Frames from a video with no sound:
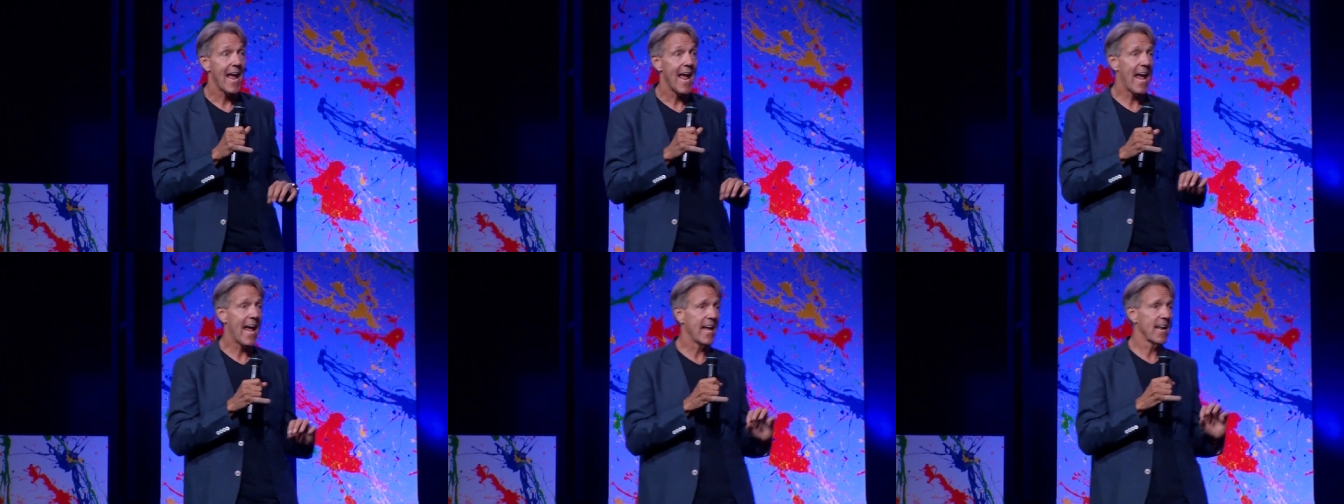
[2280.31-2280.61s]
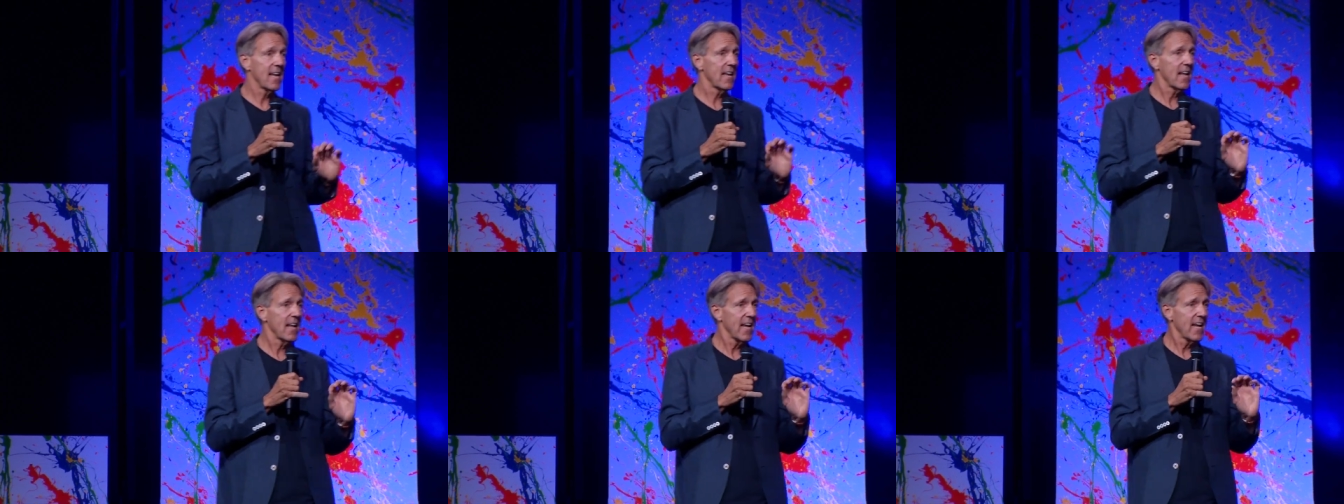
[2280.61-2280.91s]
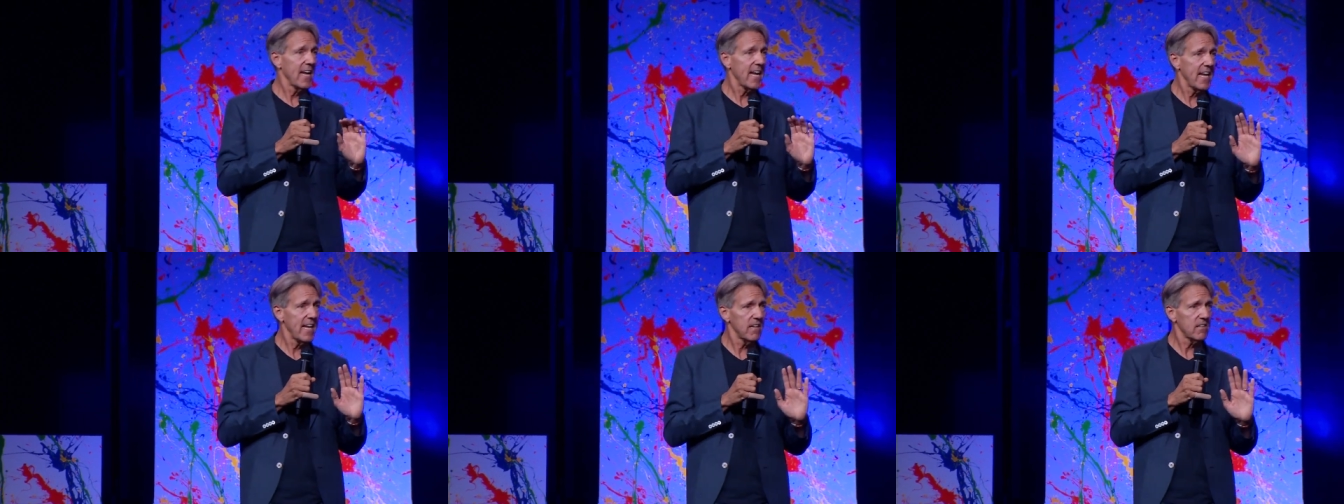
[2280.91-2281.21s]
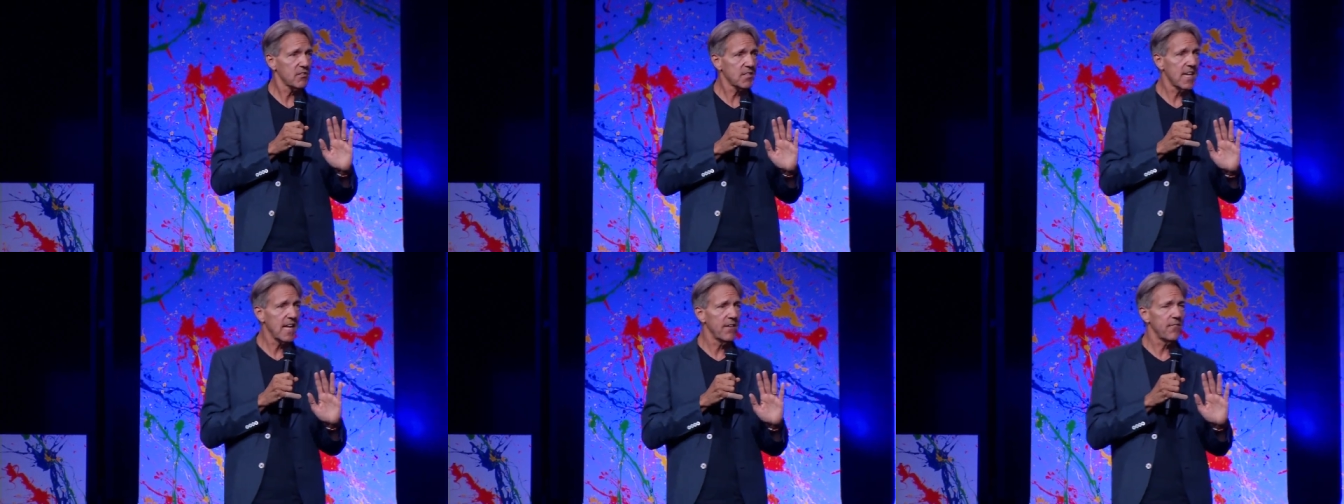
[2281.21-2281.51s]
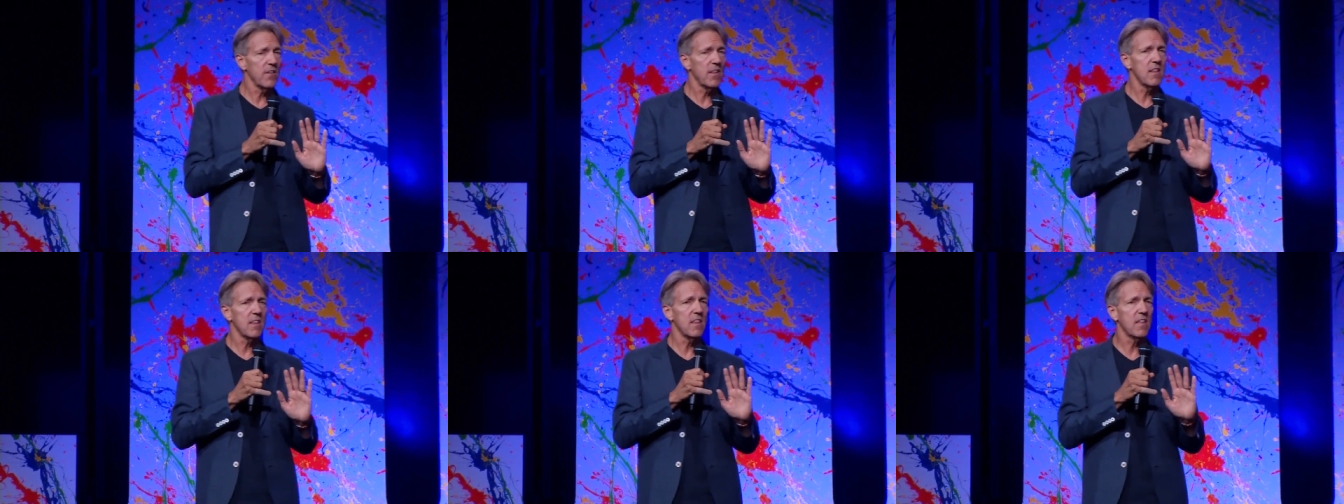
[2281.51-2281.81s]
and he is
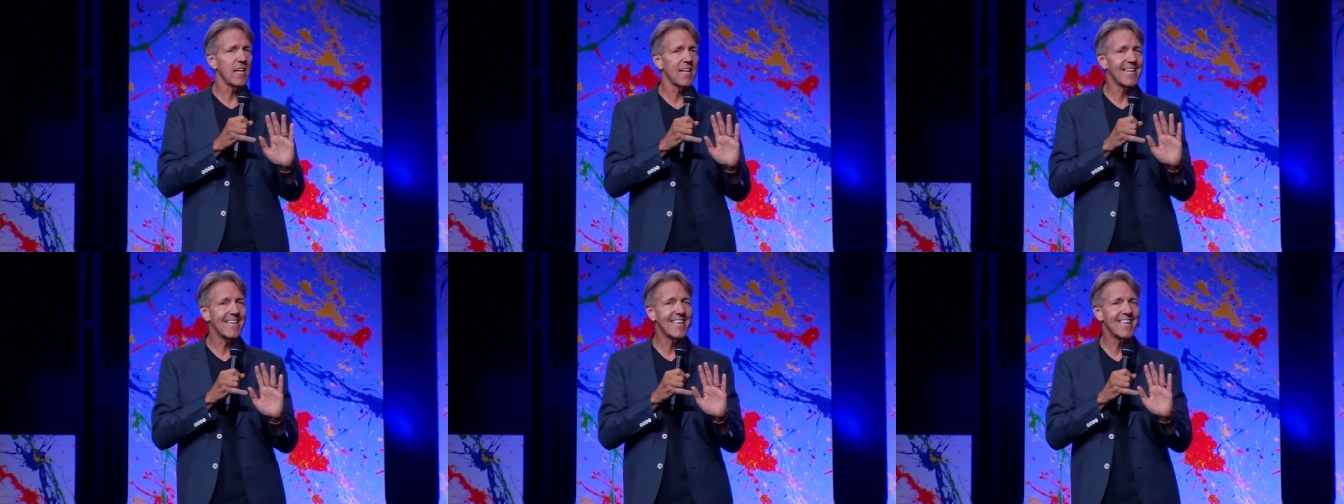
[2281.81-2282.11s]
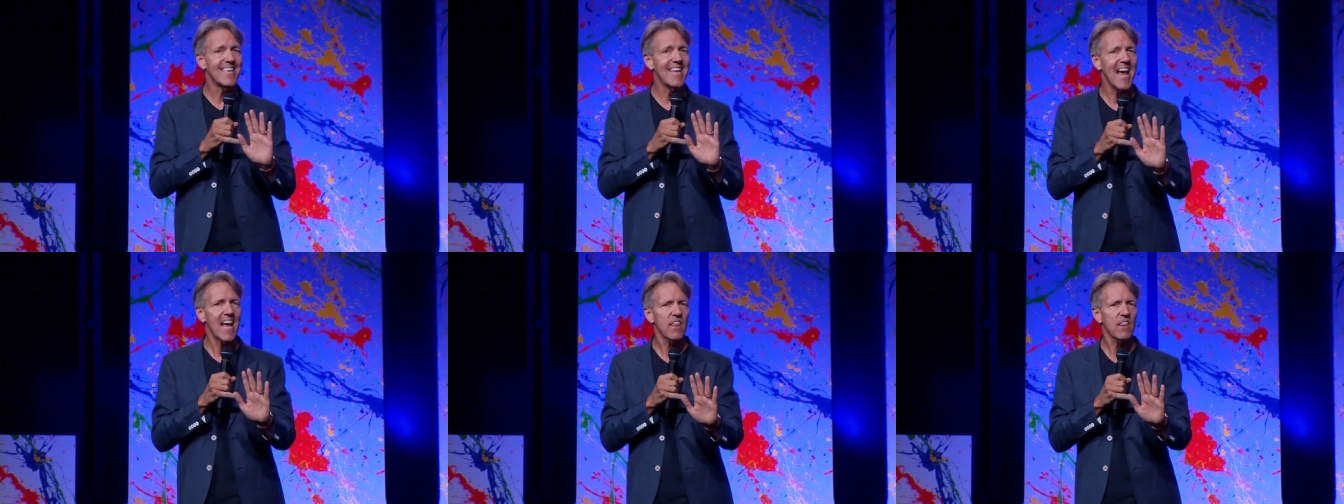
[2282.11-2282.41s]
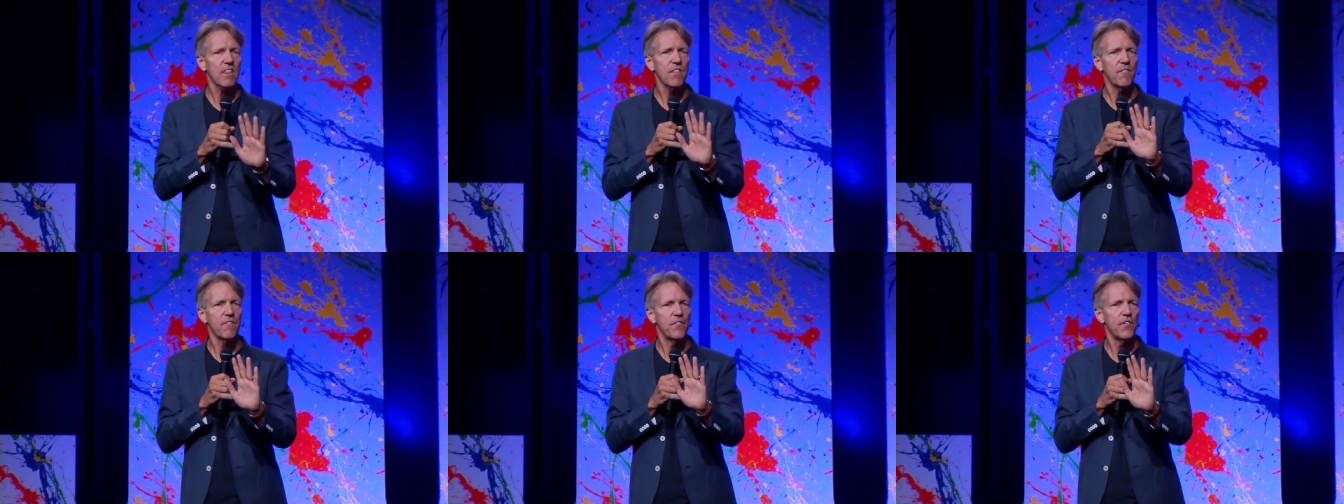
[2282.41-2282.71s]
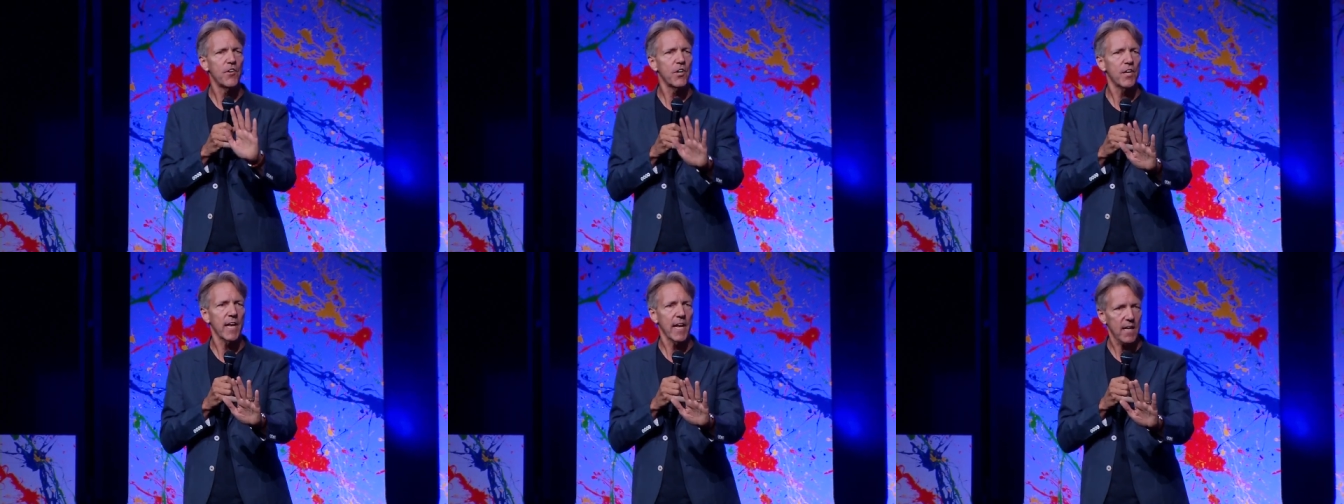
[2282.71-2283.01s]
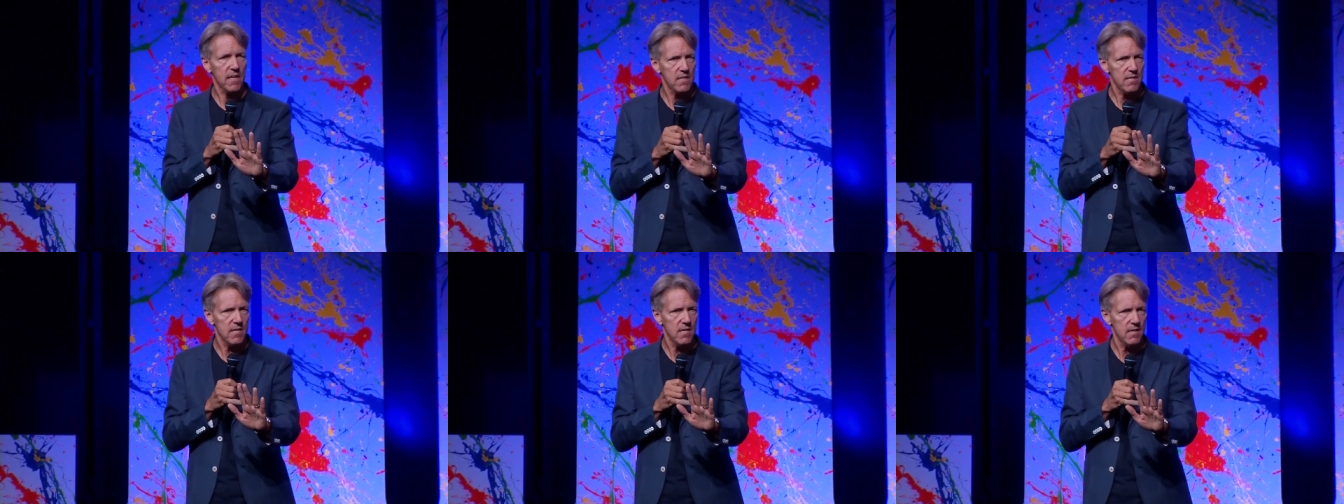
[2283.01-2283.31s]
given the death
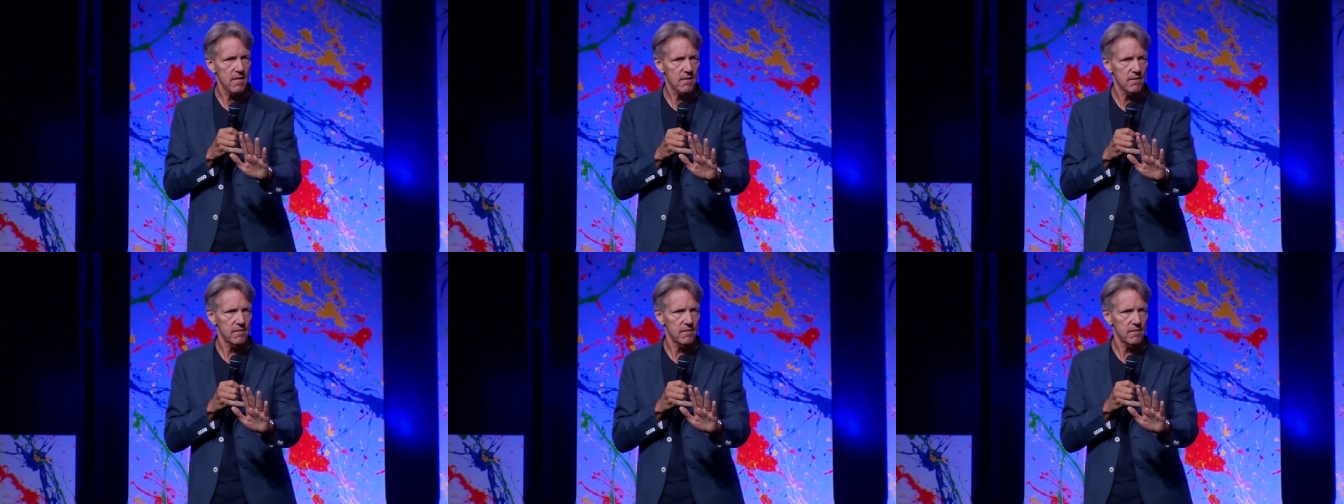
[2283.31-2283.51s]
verdict